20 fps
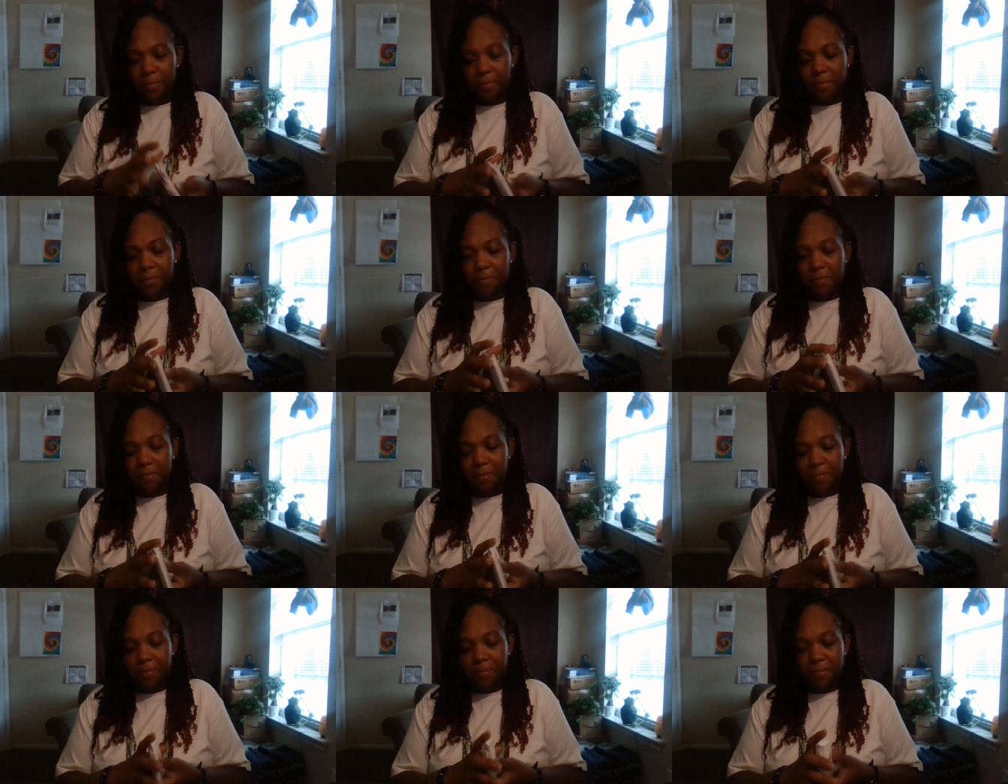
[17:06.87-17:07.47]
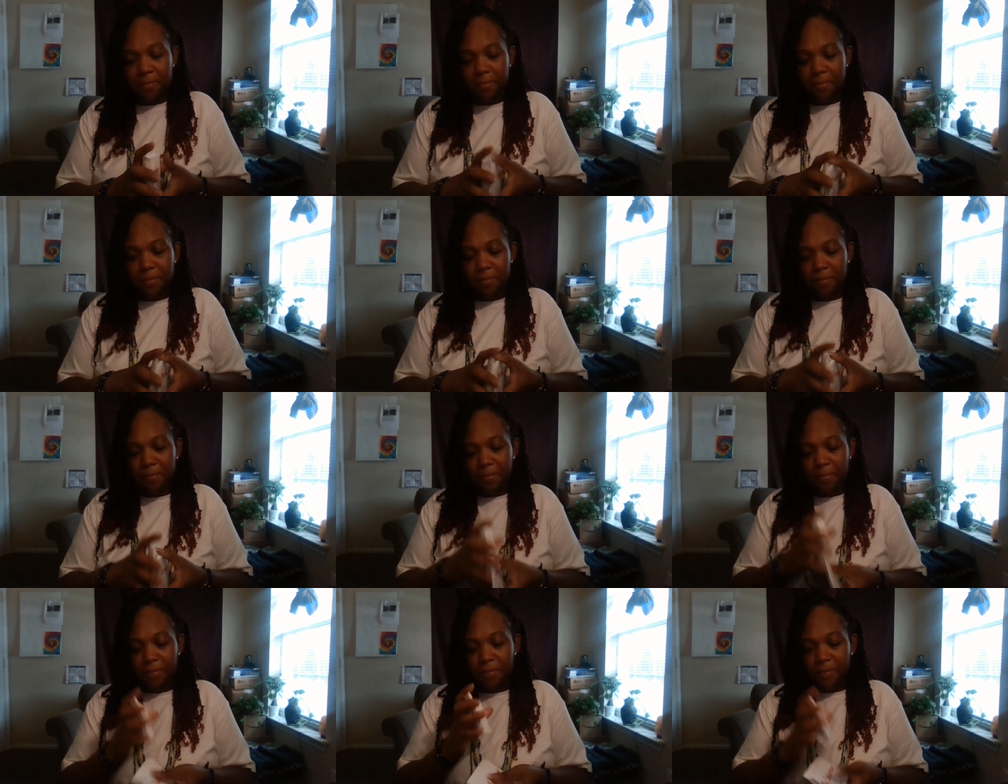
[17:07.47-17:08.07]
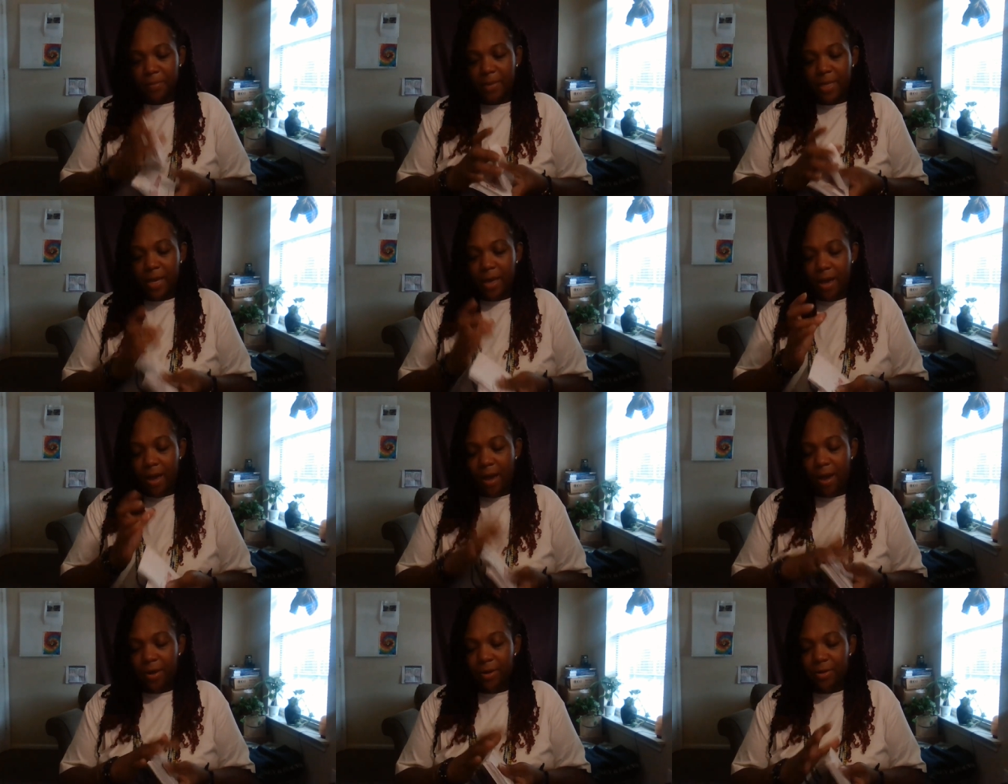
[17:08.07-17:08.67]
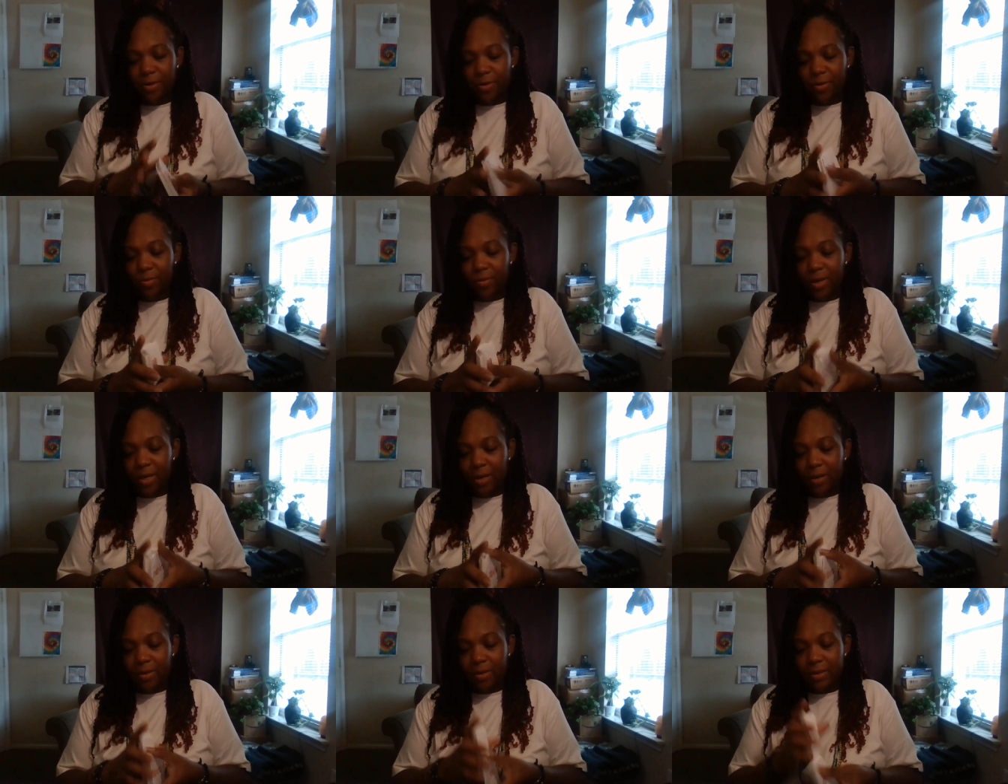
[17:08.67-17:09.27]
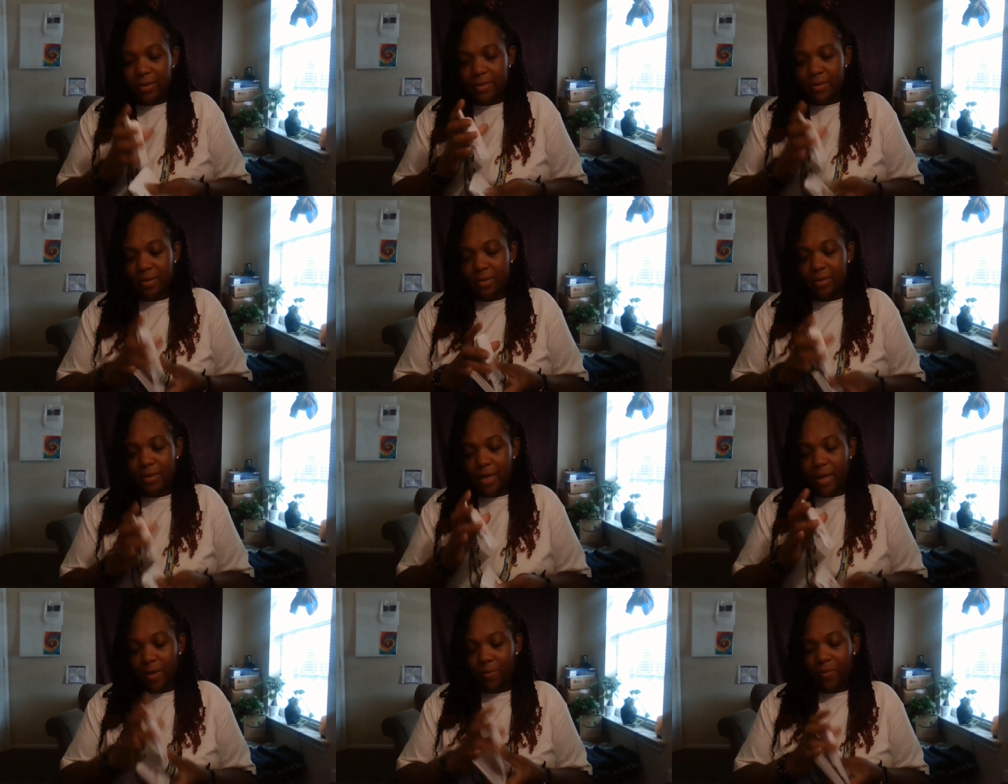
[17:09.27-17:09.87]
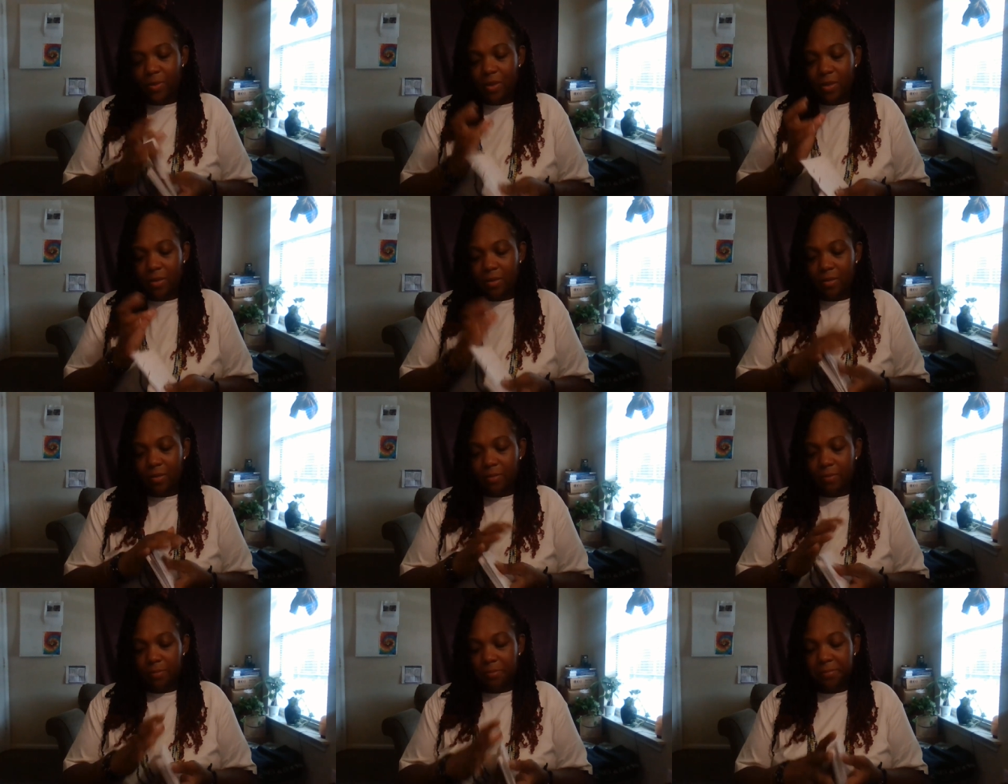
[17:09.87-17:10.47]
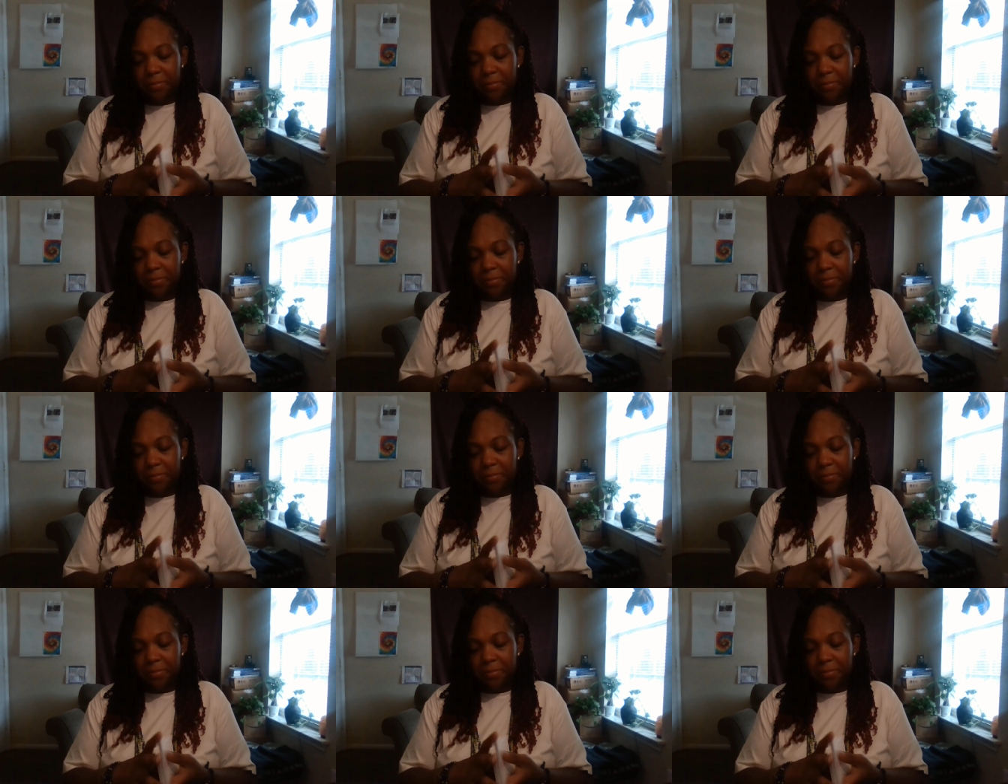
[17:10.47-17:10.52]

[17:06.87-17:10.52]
Hmm. That higher awareness is tapping in.